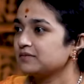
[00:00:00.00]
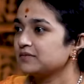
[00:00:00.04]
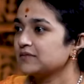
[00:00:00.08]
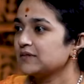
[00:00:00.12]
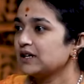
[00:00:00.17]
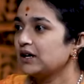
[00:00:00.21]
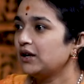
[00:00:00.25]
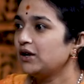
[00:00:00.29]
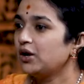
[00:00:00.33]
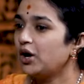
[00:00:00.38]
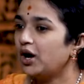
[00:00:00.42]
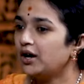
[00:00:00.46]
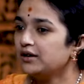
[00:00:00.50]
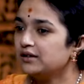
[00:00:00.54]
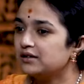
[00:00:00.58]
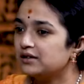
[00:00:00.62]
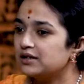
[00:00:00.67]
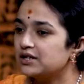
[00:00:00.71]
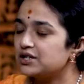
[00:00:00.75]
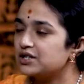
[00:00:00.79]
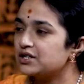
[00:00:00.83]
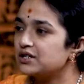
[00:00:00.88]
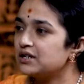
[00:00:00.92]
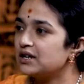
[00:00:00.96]
Lord
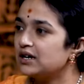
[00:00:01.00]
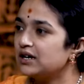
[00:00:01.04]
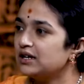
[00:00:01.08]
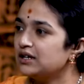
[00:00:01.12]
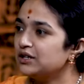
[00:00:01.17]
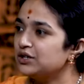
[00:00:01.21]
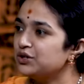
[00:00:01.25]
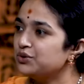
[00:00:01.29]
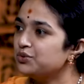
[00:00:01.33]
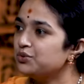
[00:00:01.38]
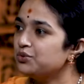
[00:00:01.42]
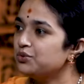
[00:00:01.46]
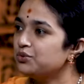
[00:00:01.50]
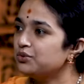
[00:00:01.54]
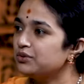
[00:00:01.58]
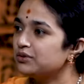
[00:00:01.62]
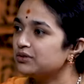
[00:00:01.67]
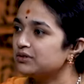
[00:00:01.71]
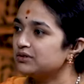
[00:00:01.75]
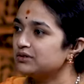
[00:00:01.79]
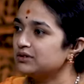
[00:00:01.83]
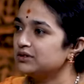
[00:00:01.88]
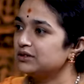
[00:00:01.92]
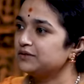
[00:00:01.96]
Krishna knew
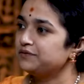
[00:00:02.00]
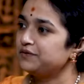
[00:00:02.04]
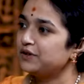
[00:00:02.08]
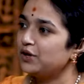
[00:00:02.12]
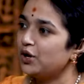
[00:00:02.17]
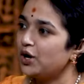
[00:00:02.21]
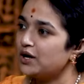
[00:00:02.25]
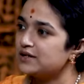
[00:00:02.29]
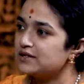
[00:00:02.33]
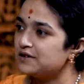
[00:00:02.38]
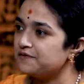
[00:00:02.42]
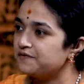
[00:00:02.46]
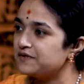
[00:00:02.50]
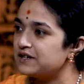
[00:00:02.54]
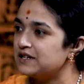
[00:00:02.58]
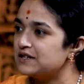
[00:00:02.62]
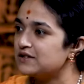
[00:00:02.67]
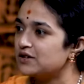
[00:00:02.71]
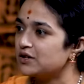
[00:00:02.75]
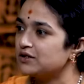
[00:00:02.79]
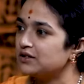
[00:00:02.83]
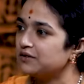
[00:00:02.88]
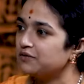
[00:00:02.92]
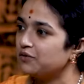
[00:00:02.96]
the philosophies
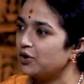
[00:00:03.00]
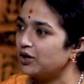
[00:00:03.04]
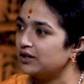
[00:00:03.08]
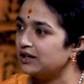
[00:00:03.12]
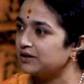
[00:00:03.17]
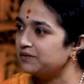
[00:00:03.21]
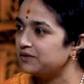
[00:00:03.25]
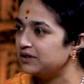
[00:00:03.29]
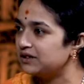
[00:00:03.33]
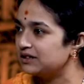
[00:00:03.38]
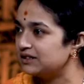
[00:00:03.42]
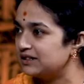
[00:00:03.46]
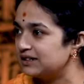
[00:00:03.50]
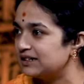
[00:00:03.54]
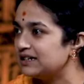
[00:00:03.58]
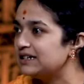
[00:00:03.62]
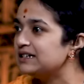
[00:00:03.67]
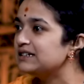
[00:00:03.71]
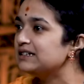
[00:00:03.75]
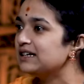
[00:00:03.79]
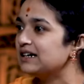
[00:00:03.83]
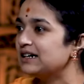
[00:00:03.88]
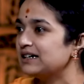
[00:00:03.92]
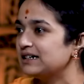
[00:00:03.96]
or the whatever, the
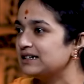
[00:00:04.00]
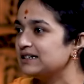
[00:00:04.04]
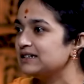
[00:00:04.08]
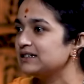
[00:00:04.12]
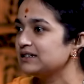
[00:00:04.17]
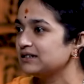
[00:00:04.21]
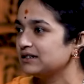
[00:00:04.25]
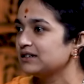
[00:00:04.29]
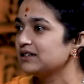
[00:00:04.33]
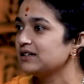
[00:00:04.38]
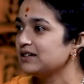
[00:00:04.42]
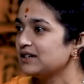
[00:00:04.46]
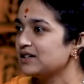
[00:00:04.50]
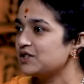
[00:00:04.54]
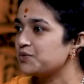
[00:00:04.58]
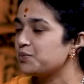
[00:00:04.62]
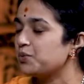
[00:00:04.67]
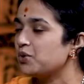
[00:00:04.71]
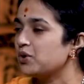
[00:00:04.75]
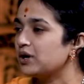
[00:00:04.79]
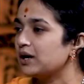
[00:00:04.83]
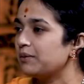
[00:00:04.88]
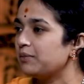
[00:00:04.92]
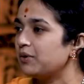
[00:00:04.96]
Gita he
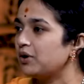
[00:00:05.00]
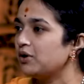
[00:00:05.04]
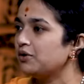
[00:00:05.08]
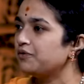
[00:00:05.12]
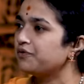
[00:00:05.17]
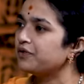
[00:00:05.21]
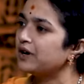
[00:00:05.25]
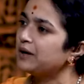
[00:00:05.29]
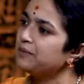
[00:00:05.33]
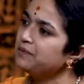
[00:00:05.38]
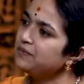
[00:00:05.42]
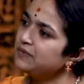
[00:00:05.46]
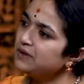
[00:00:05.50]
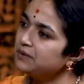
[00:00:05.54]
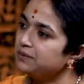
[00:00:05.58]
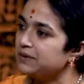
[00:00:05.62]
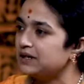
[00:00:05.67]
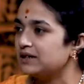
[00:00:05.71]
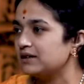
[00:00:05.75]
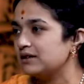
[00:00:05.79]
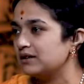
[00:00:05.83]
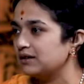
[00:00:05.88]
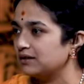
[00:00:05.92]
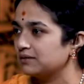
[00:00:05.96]
spoke about from the beginning,